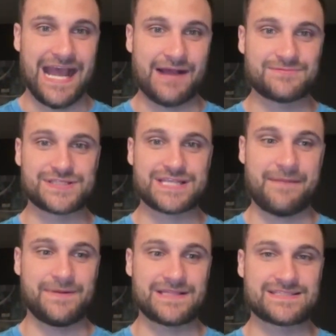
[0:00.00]
I'm just
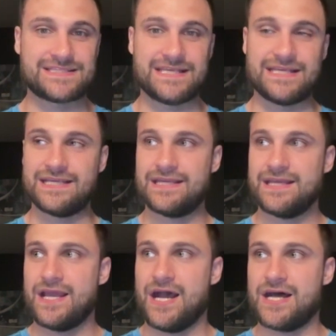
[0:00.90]
happy to see
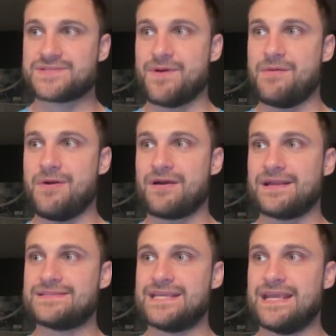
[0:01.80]
a small
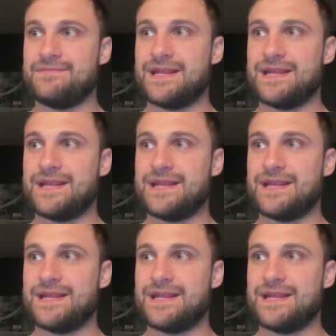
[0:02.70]
market team